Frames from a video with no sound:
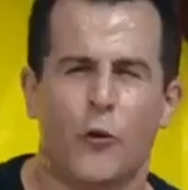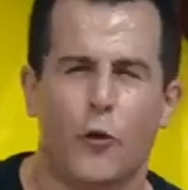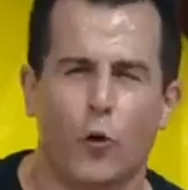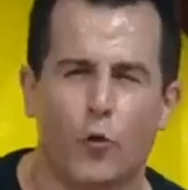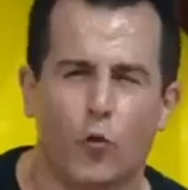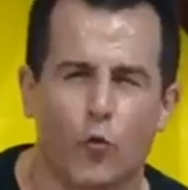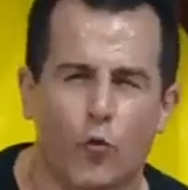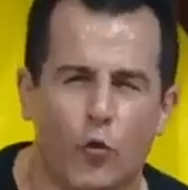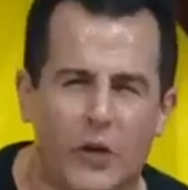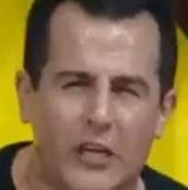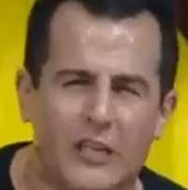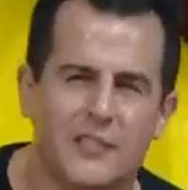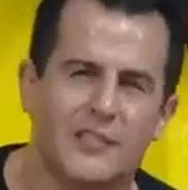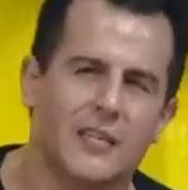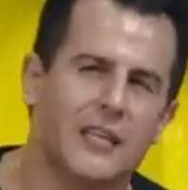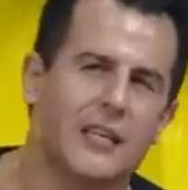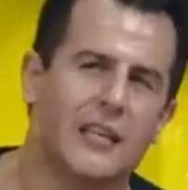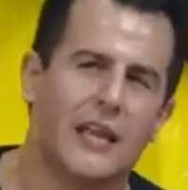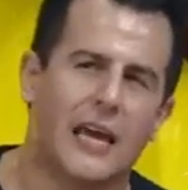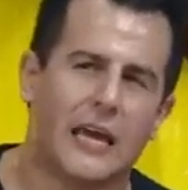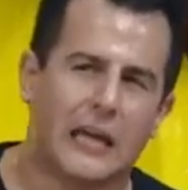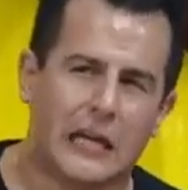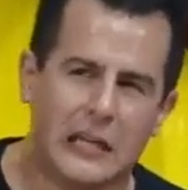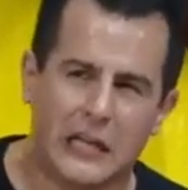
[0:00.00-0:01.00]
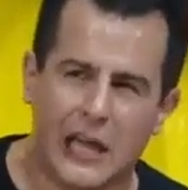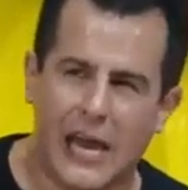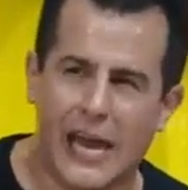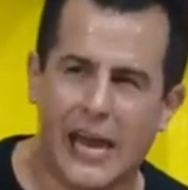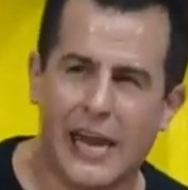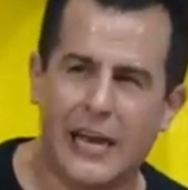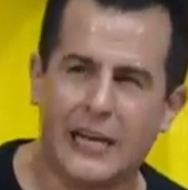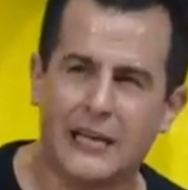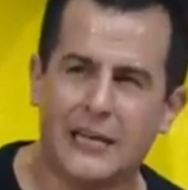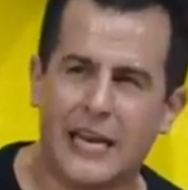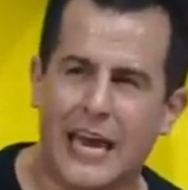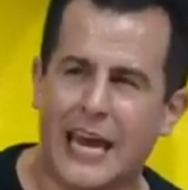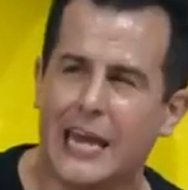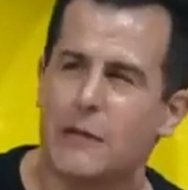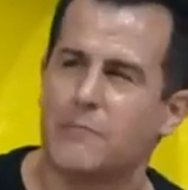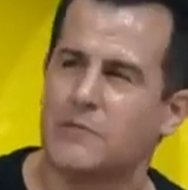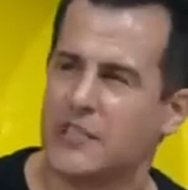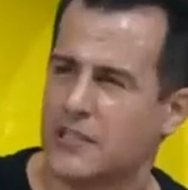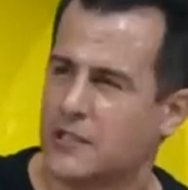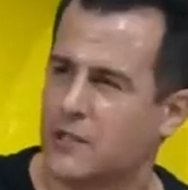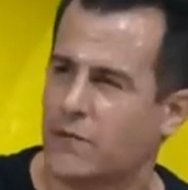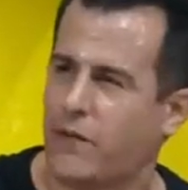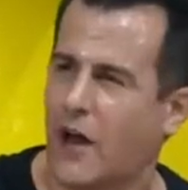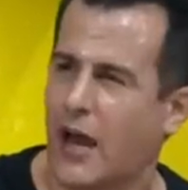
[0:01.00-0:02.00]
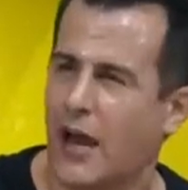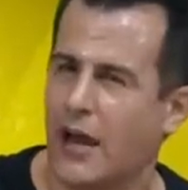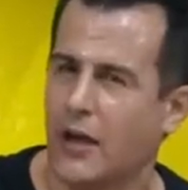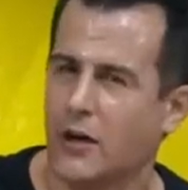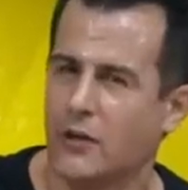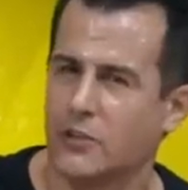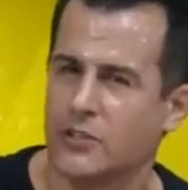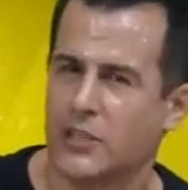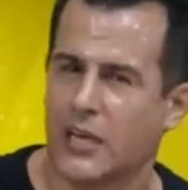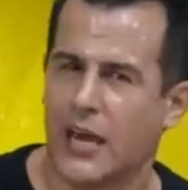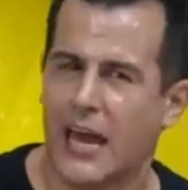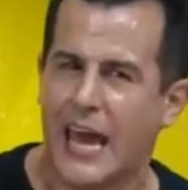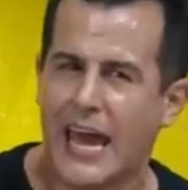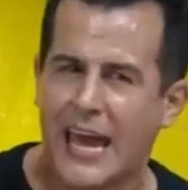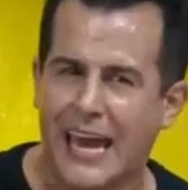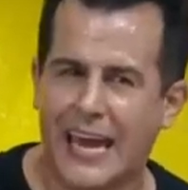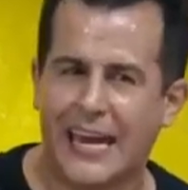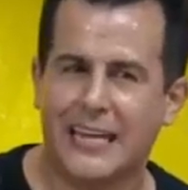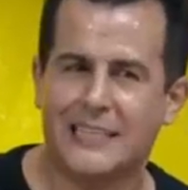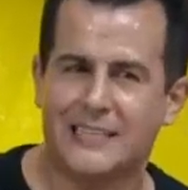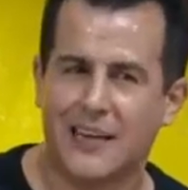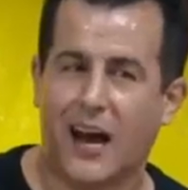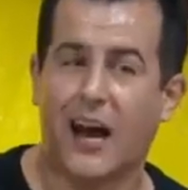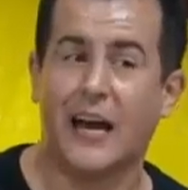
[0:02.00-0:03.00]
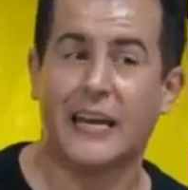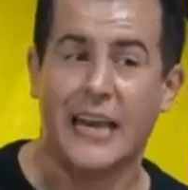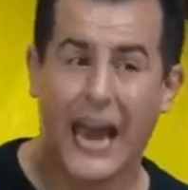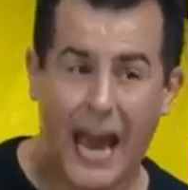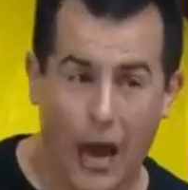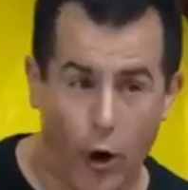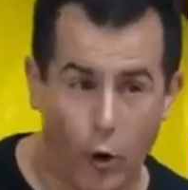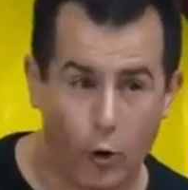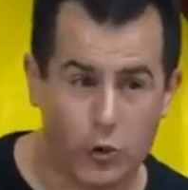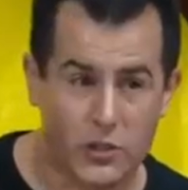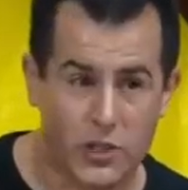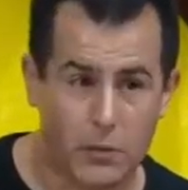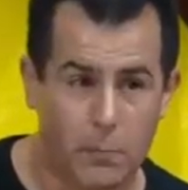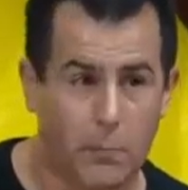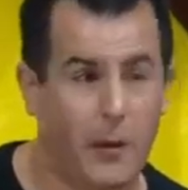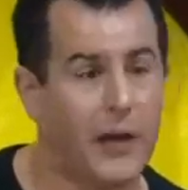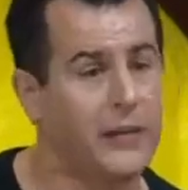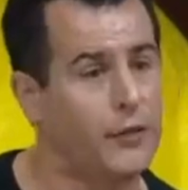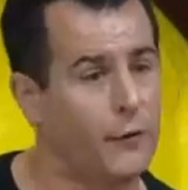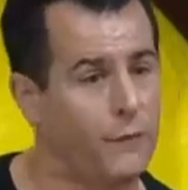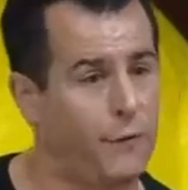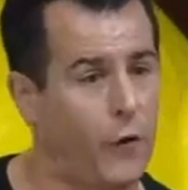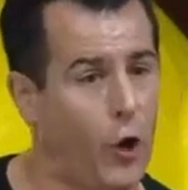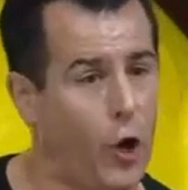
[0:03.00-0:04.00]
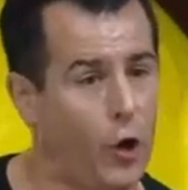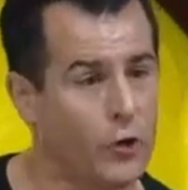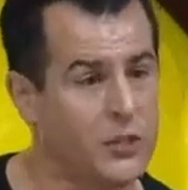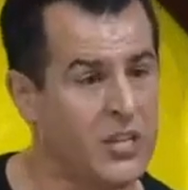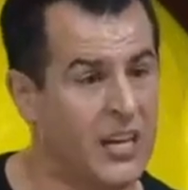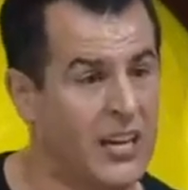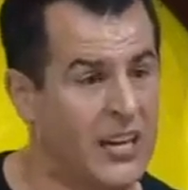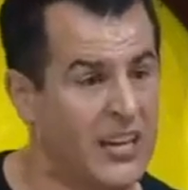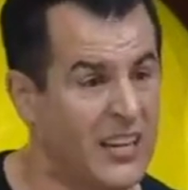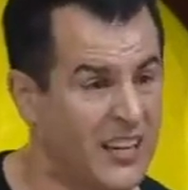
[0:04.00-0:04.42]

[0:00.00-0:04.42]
the reason that Clang names its files a.out by default,